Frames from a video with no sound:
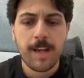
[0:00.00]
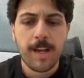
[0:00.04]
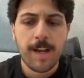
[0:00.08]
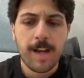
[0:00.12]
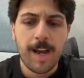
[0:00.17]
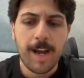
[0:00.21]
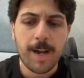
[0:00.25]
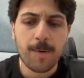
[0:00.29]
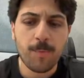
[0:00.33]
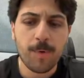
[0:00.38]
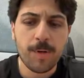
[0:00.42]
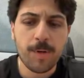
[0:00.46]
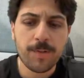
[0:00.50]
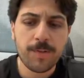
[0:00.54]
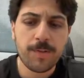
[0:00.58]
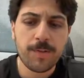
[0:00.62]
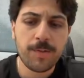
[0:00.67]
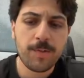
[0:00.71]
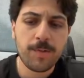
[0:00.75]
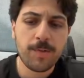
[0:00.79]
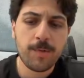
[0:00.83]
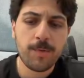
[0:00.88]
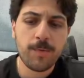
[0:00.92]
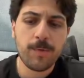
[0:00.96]
I want
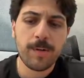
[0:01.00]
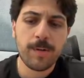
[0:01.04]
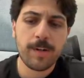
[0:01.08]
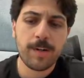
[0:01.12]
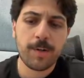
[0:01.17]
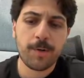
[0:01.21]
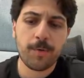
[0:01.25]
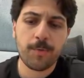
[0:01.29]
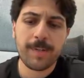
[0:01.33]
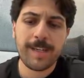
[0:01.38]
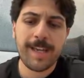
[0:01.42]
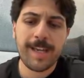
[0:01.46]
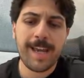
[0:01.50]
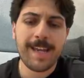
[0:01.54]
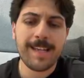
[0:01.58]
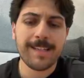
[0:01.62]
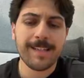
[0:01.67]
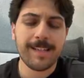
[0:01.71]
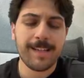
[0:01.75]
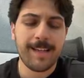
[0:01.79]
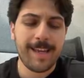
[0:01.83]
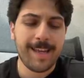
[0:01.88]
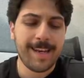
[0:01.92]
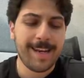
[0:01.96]
to
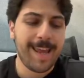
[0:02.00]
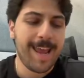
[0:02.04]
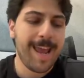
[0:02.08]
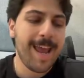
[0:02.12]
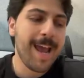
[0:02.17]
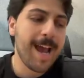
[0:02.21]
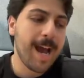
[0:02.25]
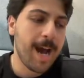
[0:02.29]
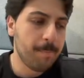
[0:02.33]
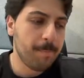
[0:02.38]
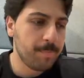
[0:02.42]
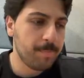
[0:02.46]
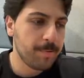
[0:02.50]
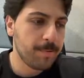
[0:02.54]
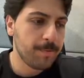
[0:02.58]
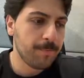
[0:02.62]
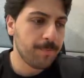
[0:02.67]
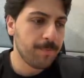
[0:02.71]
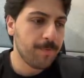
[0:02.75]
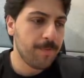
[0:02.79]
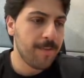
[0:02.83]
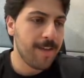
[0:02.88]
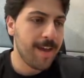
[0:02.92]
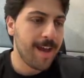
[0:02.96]
create an app
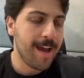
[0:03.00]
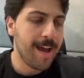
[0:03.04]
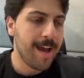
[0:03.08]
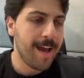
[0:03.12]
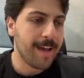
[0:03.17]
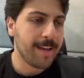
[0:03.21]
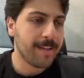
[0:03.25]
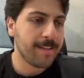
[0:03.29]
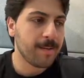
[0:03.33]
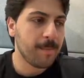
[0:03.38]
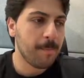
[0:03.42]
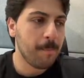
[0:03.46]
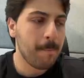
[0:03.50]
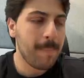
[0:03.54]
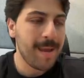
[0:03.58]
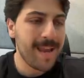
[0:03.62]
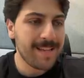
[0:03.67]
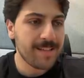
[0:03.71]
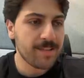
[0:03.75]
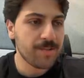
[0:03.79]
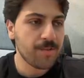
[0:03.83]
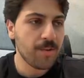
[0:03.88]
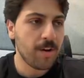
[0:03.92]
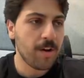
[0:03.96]
that,
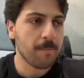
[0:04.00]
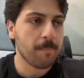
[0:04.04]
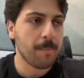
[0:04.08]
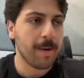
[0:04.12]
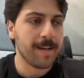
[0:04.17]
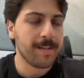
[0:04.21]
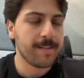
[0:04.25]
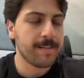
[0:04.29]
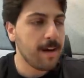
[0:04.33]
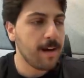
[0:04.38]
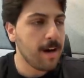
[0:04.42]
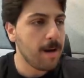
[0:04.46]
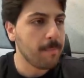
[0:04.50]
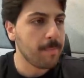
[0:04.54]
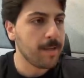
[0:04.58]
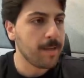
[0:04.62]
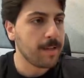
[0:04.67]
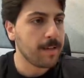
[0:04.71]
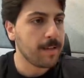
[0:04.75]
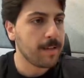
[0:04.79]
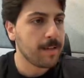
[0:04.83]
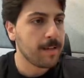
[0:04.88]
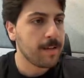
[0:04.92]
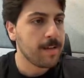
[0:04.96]
based on my
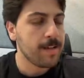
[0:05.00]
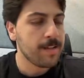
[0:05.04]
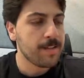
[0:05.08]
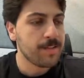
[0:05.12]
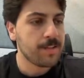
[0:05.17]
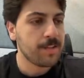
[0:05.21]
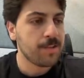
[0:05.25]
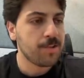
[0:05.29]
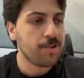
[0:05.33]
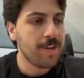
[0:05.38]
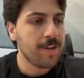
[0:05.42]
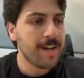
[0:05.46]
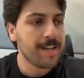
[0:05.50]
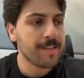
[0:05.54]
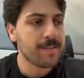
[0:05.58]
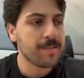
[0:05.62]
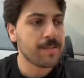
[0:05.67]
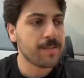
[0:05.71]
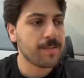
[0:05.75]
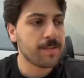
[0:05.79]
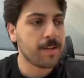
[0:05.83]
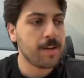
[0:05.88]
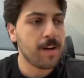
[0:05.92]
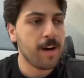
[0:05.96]
topic,
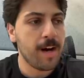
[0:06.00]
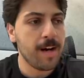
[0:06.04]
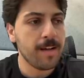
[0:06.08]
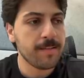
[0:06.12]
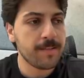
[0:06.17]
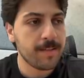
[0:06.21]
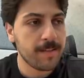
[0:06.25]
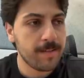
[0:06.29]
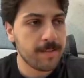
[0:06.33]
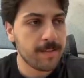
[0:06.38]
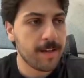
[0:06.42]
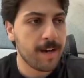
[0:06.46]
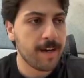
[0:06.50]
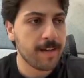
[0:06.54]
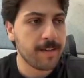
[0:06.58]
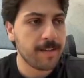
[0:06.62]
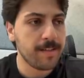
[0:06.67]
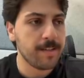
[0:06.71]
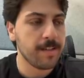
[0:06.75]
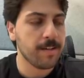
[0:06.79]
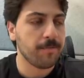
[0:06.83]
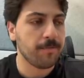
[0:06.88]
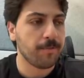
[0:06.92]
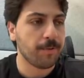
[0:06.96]
suggests content
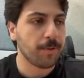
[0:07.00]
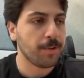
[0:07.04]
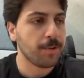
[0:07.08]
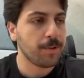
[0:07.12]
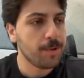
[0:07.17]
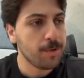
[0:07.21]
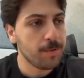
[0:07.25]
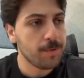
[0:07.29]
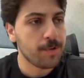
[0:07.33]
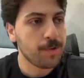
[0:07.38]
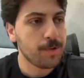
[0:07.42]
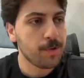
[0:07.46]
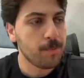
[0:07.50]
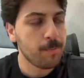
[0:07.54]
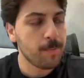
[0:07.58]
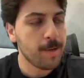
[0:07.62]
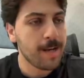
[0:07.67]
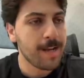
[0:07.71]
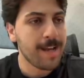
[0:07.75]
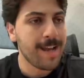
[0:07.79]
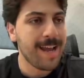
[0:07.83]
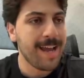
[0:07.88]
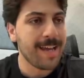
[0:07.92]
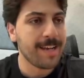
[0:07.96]
idea for YouTube
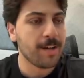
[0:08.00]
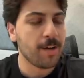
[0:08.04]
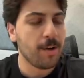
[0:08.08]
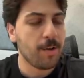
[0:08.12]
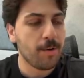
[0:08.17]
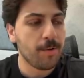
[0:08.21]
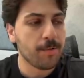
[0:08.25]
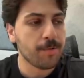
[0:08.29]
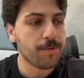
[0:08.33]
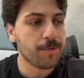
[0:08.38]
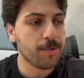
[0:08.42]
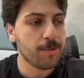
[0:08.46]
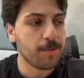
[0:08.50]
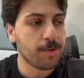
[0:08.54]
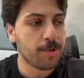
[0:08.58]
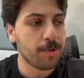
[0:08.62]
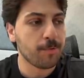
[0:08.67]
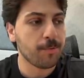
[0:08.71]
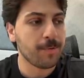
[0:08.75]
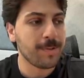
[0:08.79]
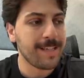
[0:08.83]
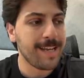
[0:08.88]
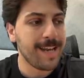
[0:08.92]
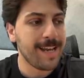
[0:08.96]
and also
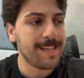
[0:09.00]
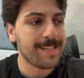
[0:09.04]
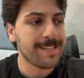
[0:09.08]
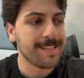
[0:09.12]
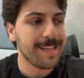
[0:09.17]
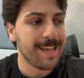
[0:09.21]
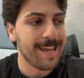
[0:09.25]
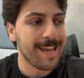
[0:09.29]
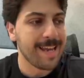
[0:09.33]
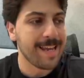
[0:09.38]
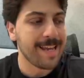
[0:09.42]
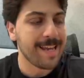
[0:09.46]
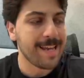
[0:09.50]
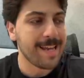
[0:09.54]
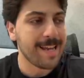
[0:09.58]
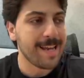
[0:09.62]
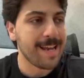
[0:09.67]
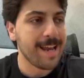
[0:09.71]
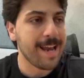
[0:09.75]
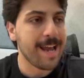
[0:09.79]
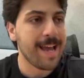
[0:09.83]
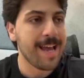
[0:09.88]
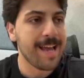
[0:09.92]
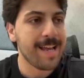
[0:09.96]
creates
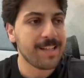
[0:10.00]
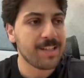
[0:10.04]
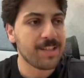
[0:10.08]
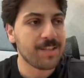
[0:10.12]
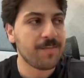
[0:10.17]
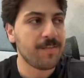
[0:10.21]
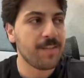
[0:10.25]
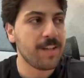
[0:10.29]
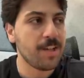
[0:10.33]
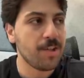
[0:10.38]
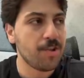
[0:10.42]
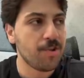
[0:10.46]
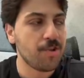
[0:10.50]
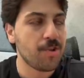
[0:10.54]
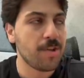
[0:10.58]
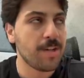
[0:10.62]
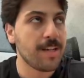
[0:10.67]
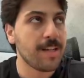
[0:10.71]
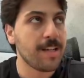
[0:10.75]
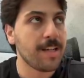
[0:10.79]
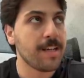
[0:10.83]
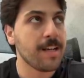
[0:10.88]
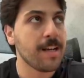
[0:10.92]
a SVG